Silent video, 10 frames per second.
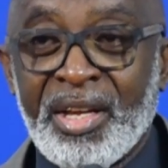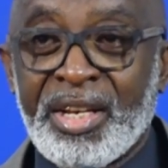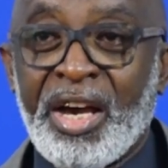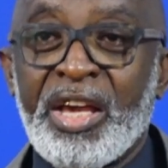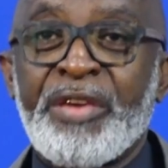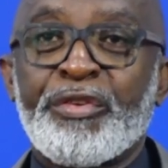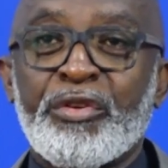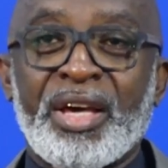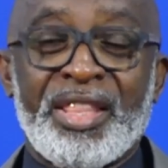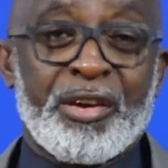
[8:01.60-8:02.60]
Now, if you
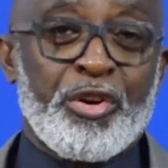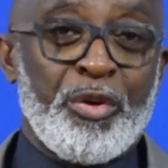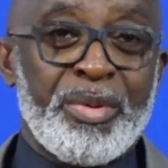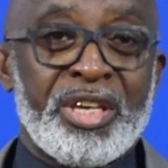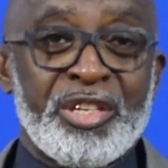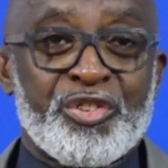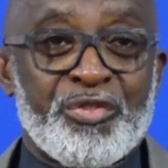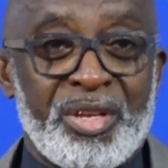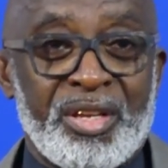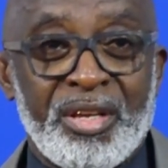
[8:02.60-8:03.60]
look at the economic
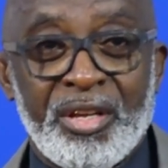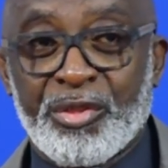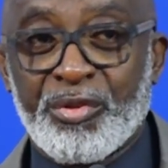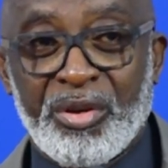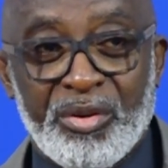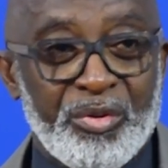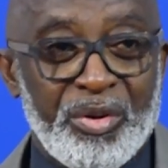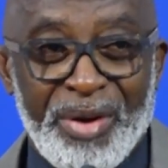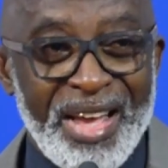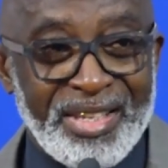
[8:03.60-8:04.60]
history
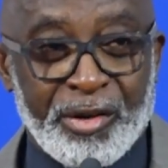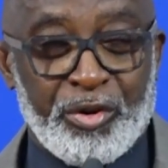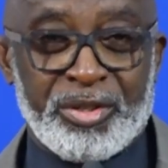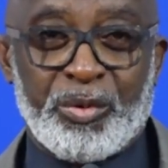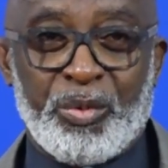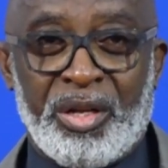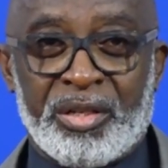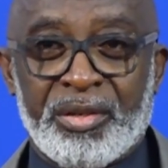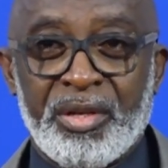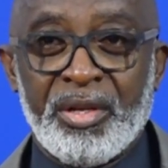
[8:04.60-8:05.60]
right across the world,
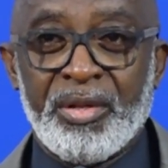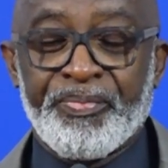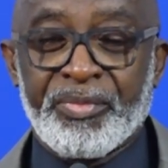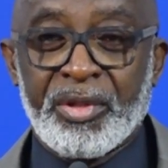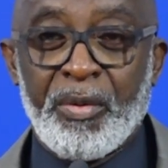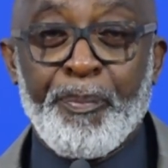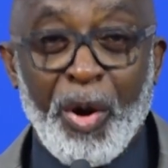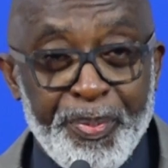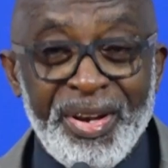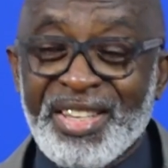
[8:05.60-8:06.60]

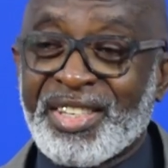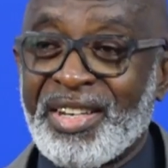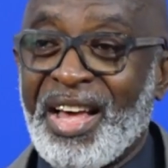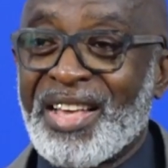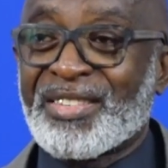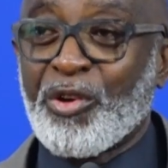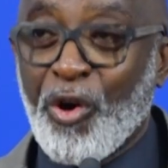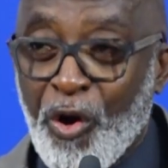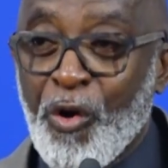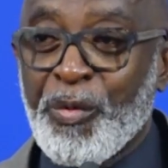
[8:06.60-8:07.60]
population has
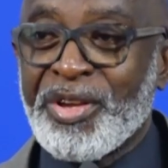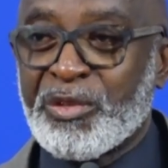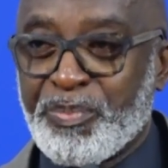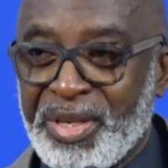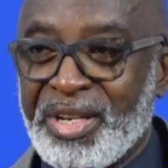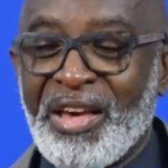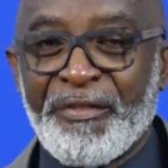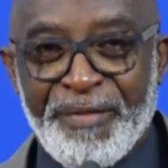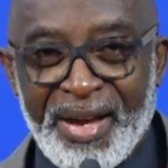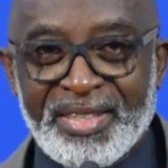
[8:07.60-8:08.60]
always been a
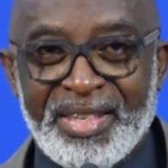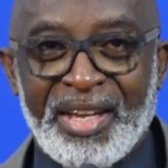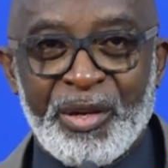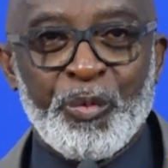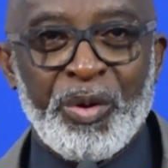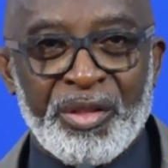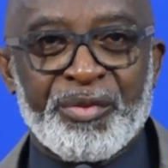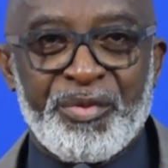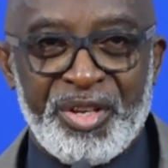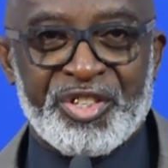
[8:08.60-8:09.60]
factor in
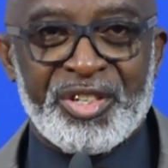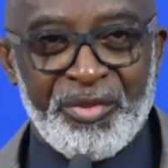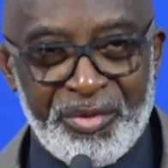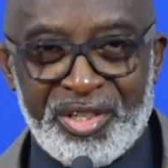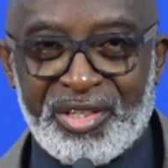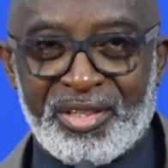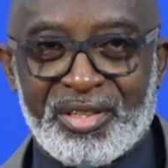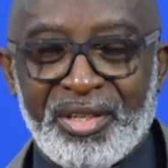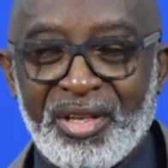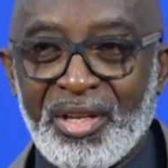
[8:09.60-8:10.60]
wealth creation in
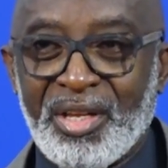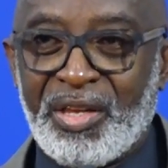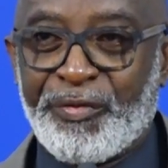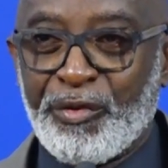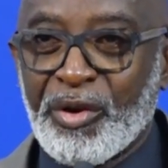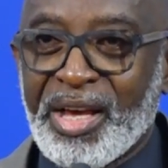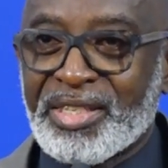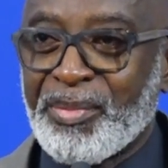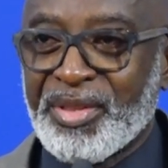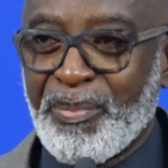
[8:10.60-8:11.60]
regions. If you look at
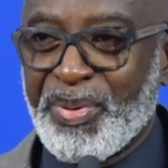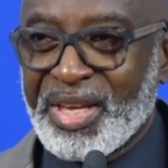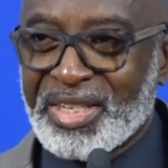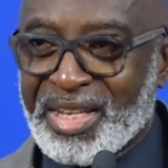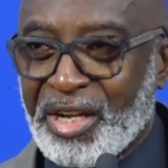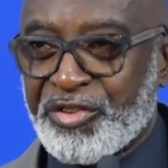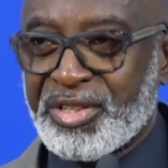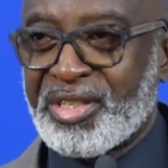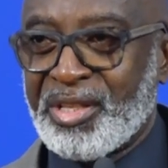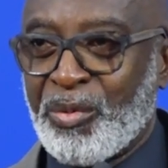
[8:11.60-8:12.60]
some of the biggest
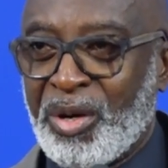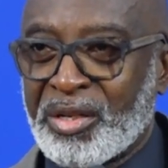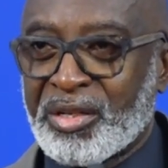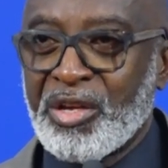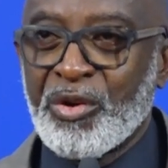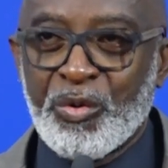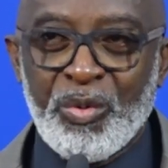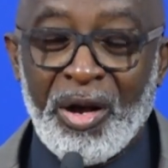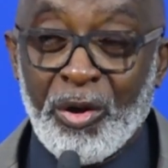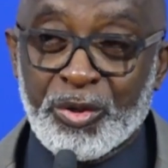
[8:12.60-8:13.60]
countries in the world,
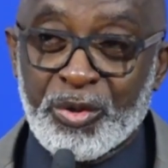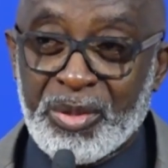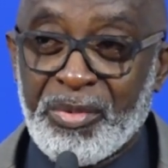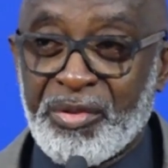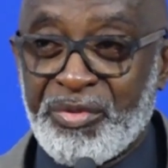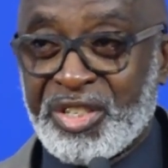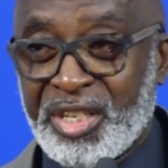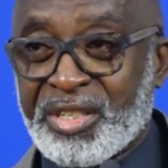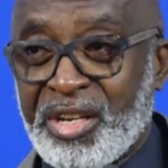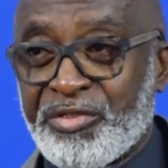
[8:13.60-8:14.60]
who are also some of the
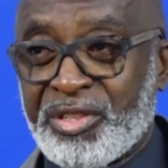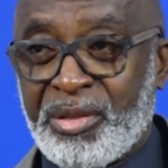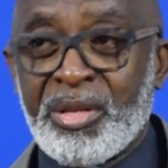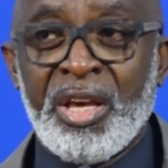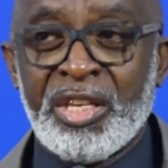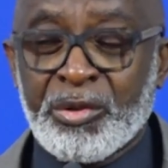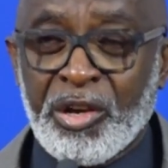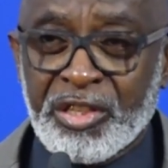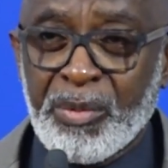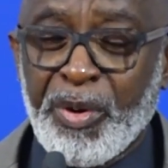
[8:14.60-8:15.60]
richest countries, it's
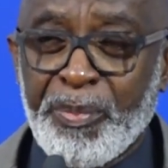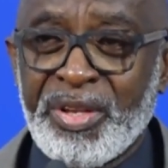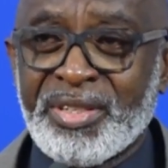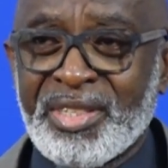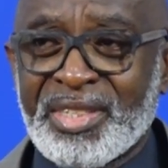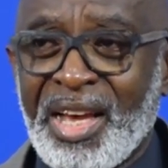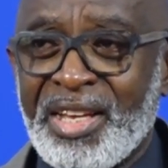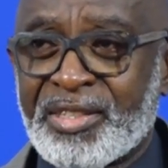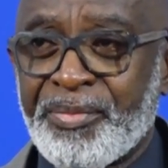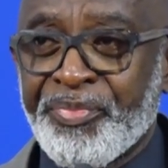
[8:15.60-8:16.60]
because of the population size.